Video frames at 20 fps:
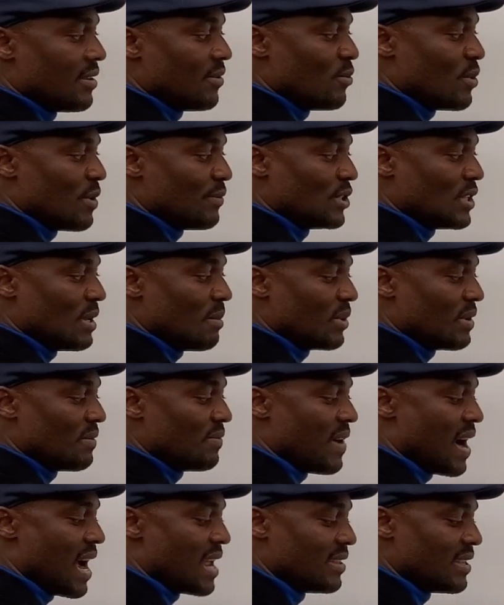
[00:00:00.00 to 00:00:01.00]
We've
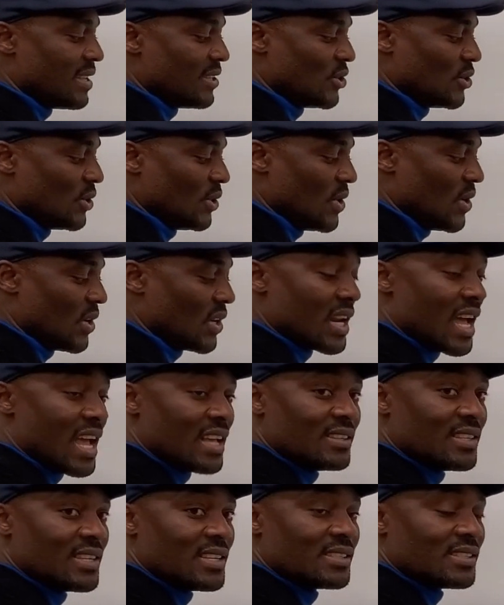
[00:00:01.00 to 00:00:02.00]
simplified this to look
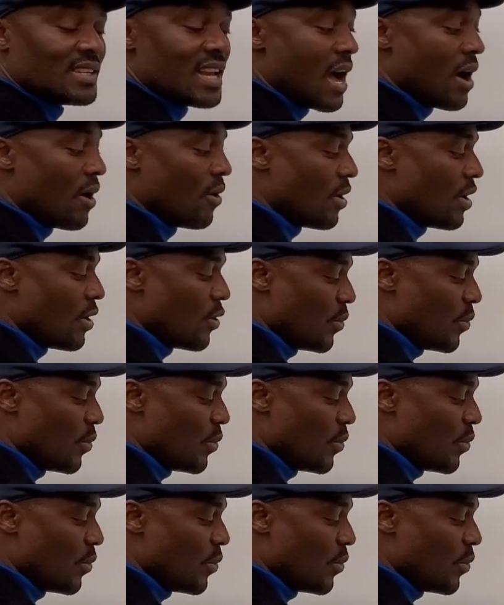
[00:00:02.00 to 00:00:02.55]
like this now.